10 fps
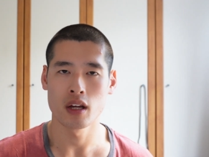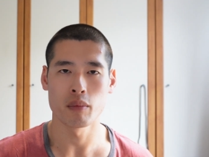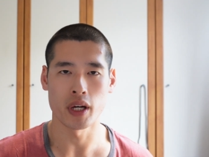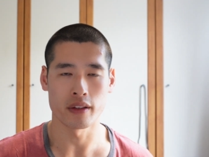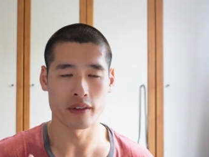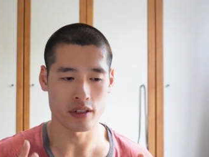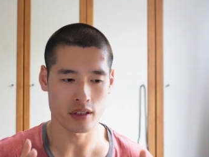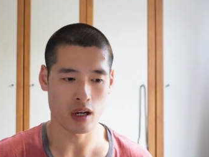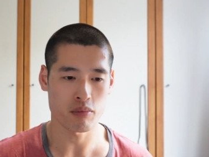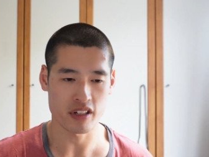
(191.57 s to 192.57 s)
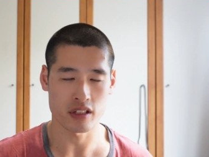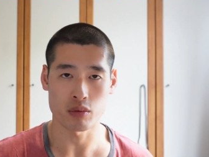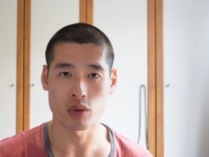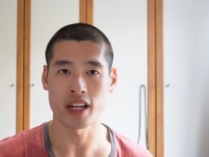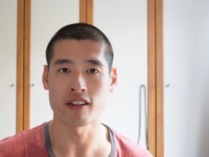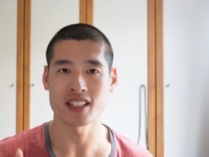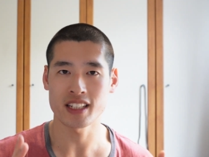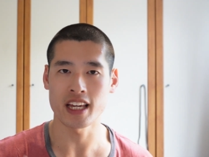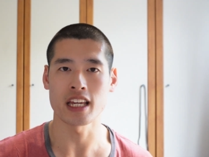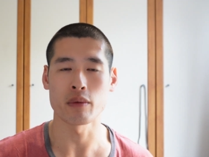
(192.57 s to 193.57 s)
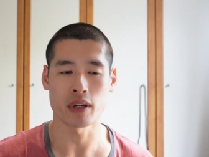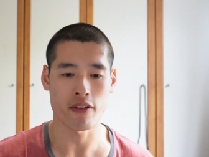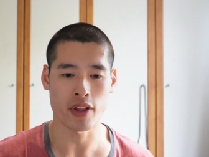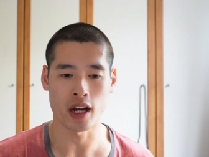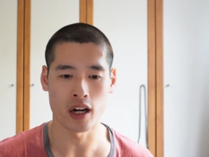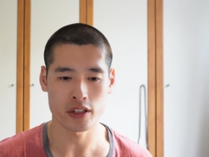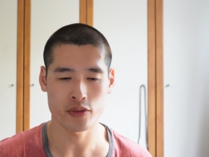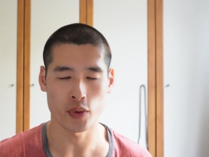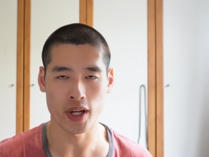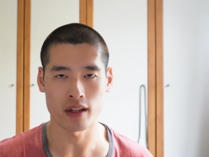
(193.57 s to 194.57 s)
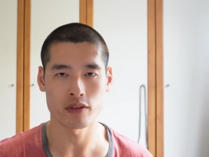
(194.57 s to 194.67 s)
But the STAR principle here is key whenever they ask for,